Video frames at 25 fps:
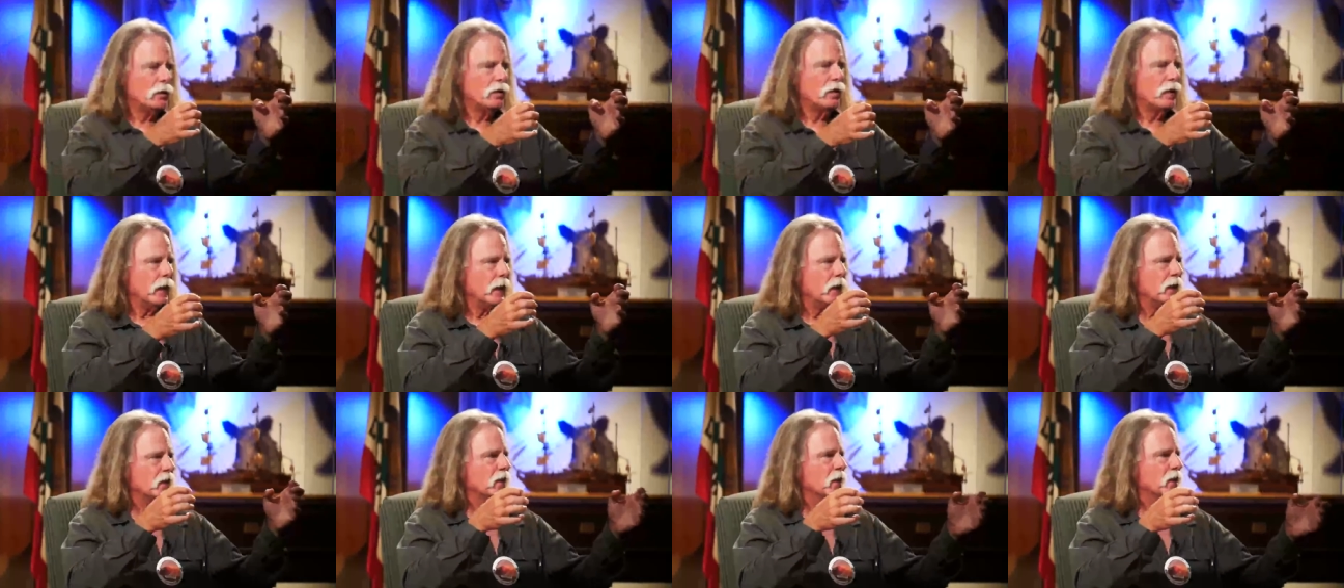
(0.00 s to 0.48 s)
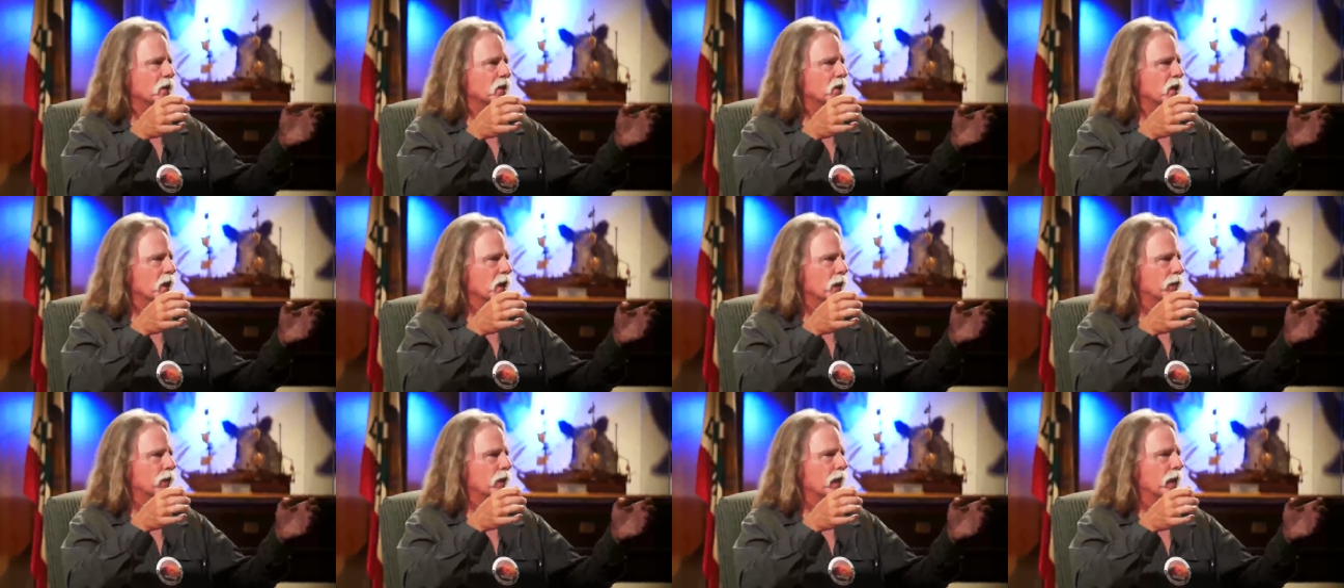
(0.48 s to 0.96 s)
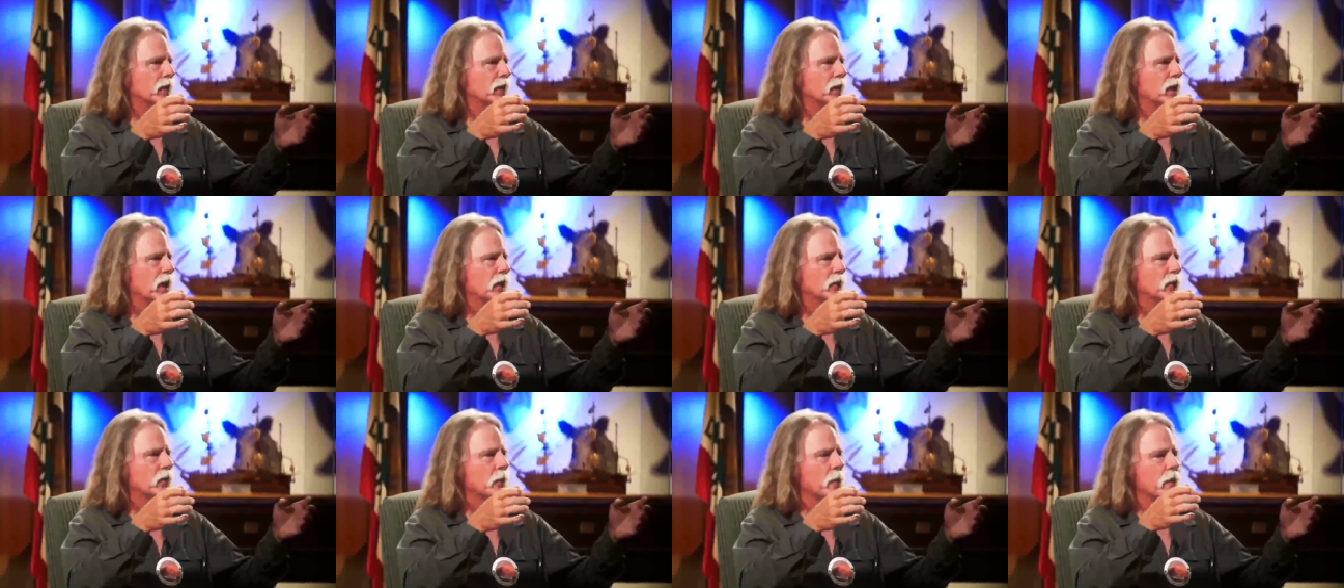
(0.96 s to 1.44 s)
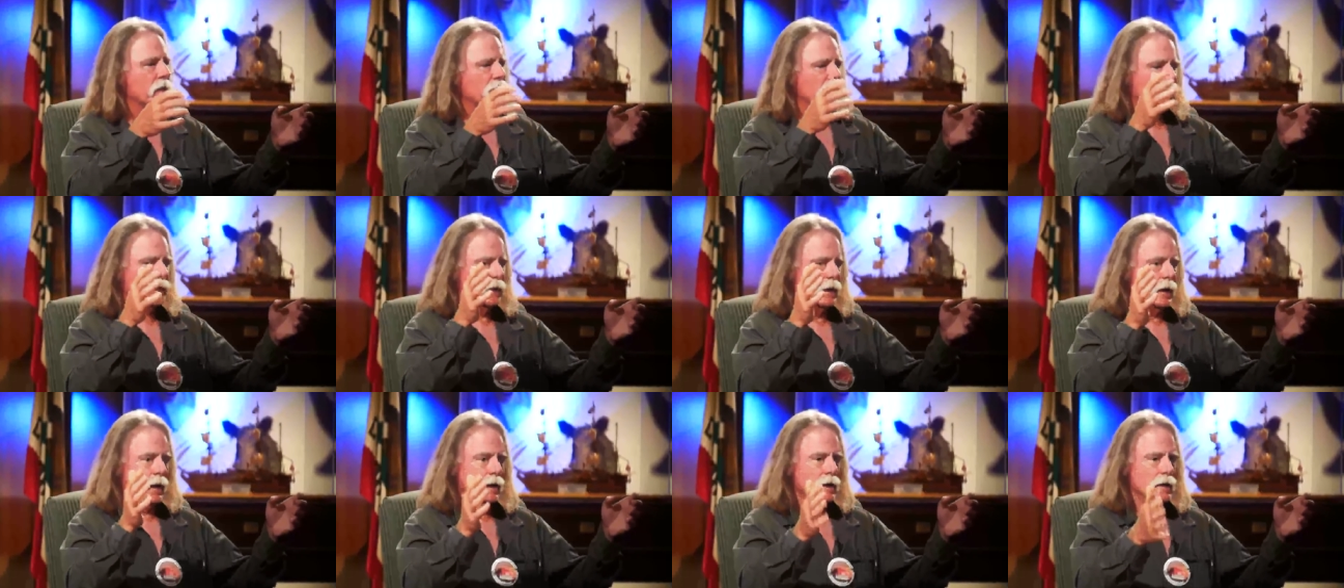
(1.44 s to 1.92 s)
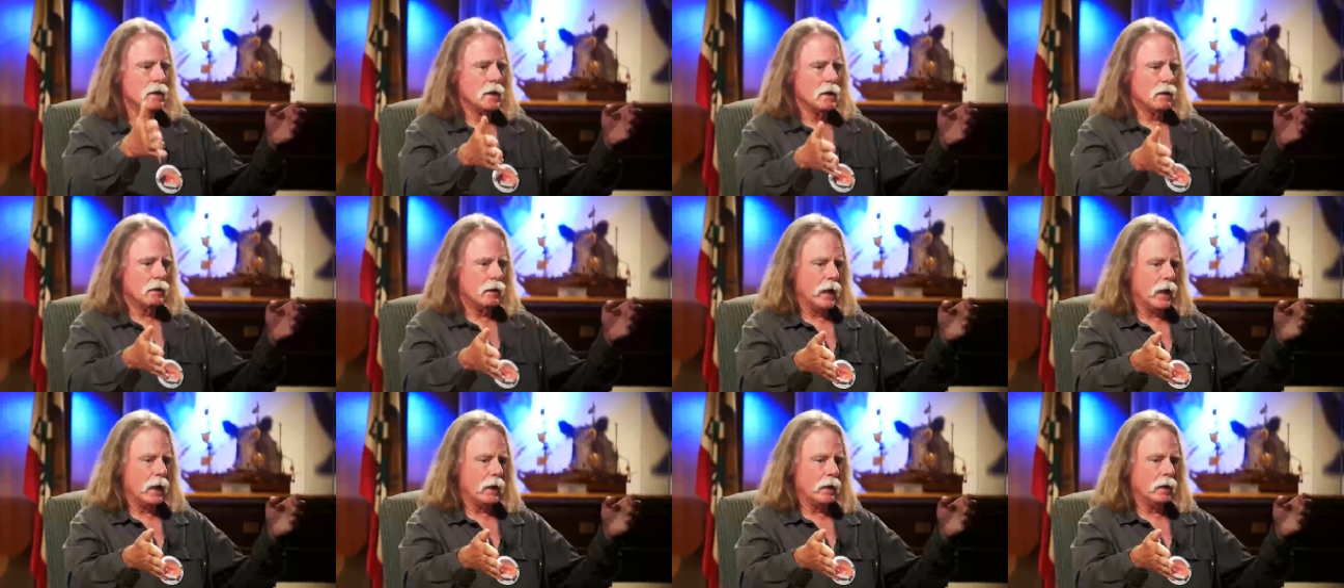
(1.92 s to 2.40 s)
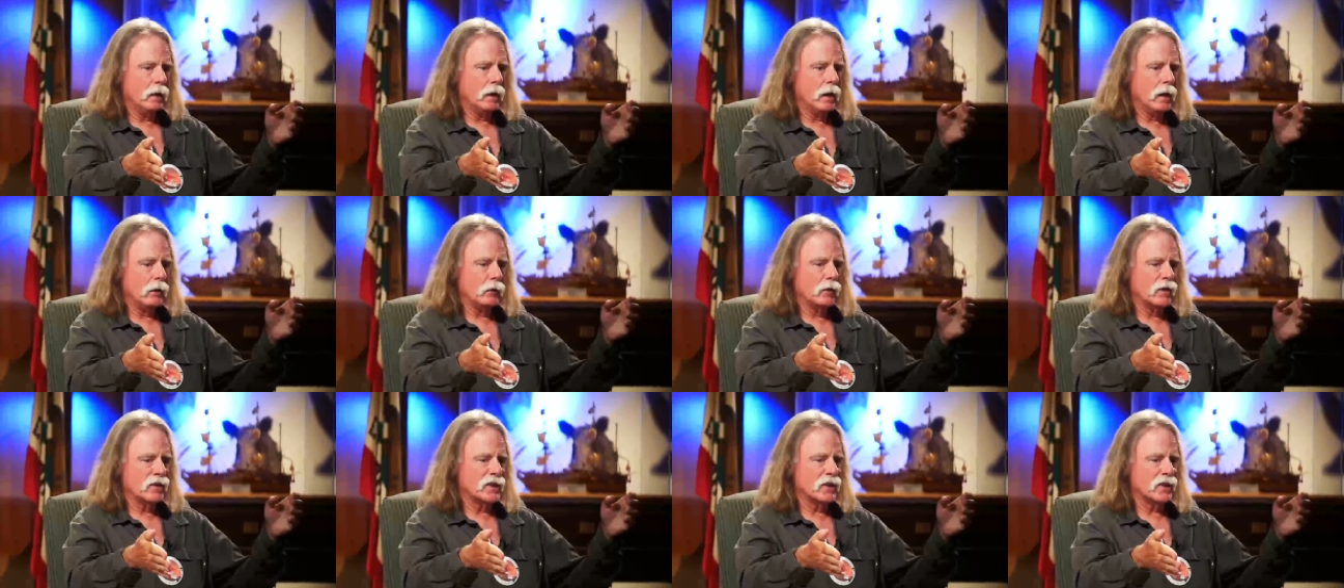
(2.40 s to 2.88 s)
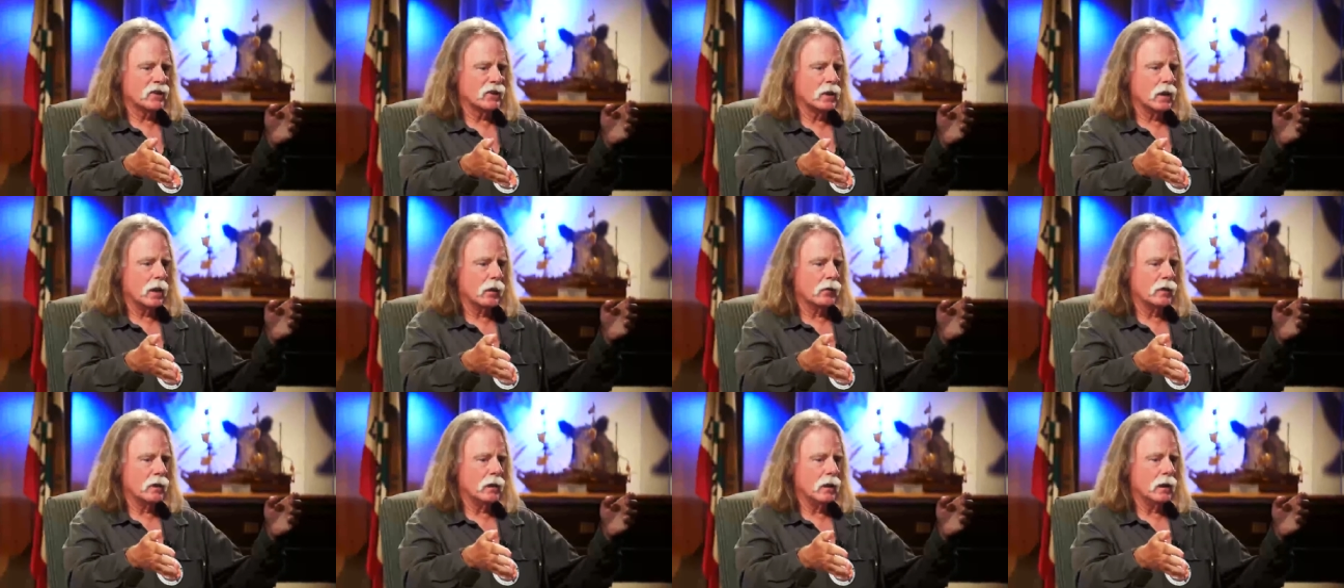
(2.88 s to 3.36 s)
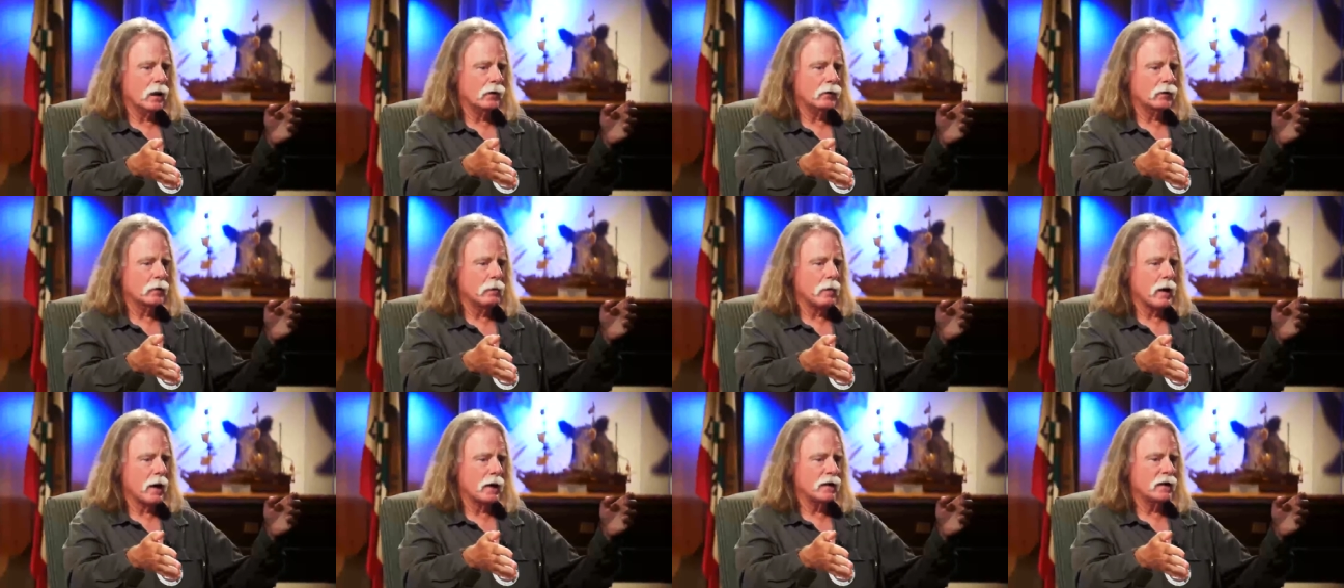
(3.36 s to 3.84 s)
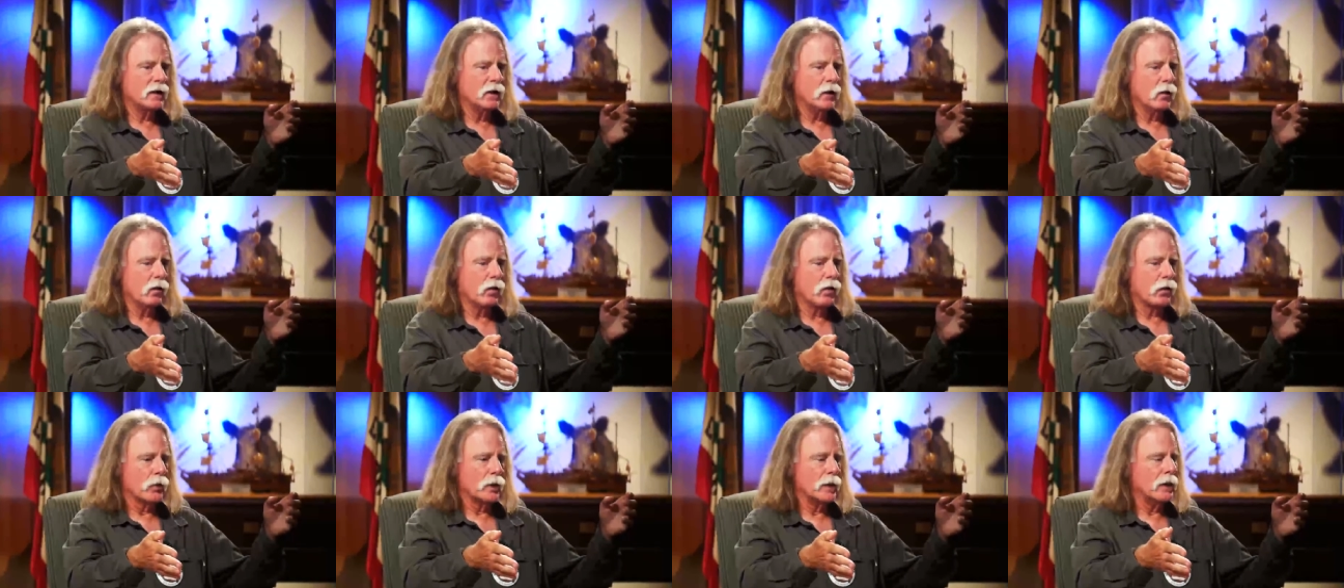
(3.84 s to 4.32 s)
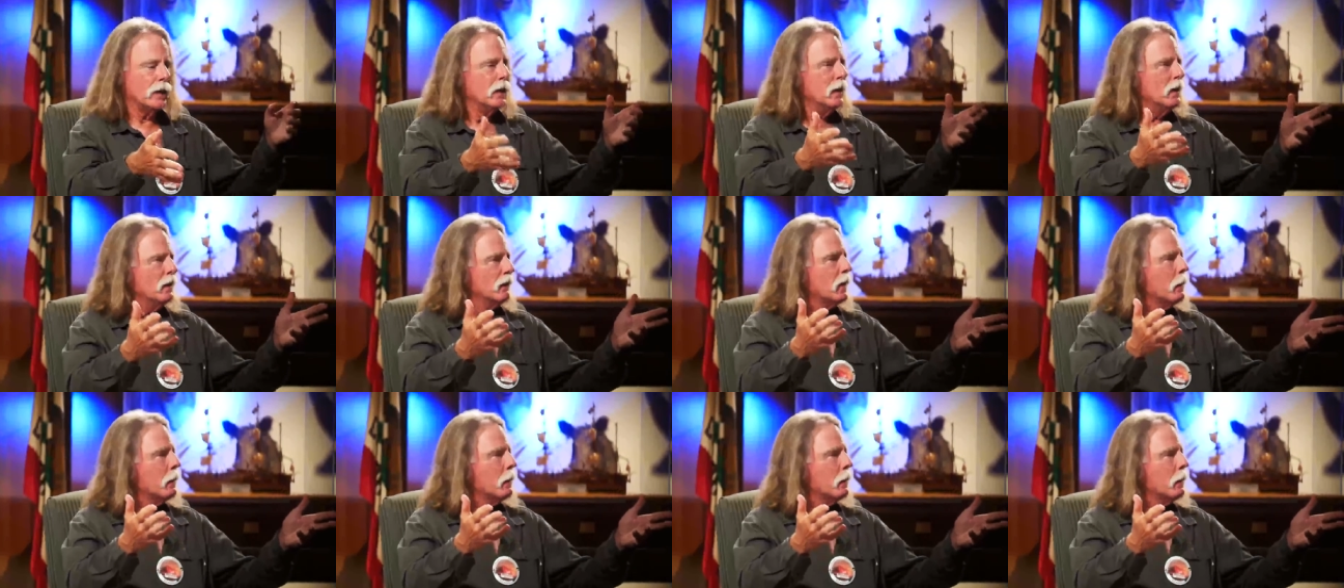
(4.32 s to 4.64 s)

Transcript: things and stuff like that from the that hut was Discovery Hut from 1903.